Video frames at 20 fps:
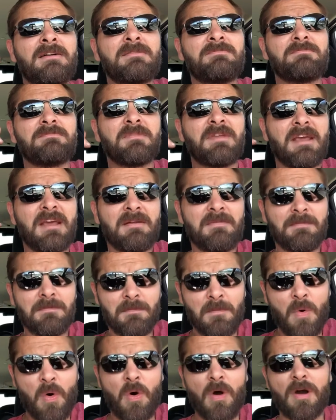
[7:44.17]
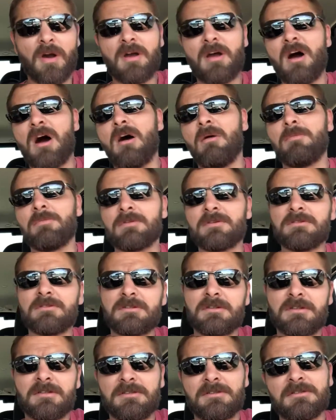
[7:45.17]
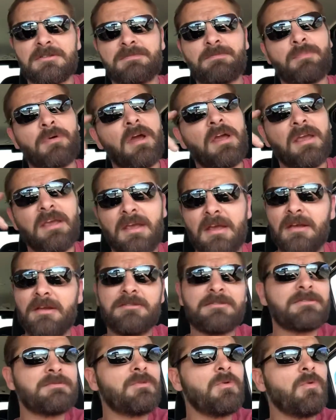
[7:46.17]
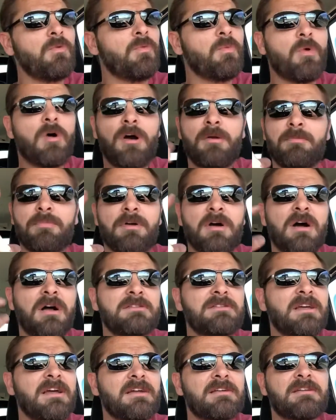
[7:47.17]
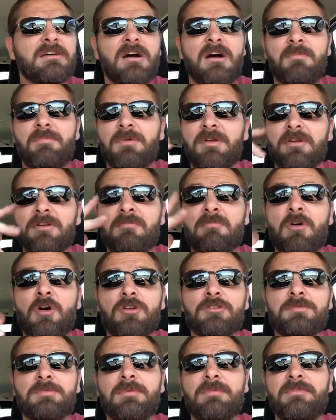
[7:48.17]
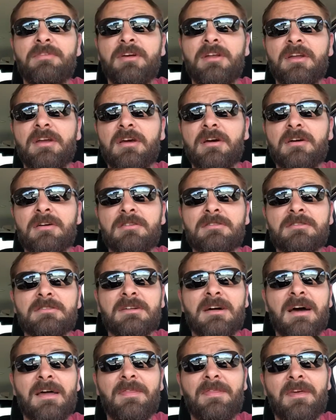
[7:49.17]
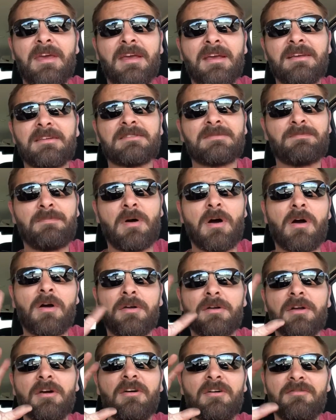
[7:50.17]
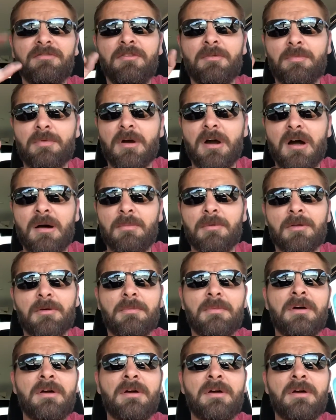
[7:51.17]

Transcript: get more accomplished, because breaking one project up into multiple videos, I think, is part of the problem.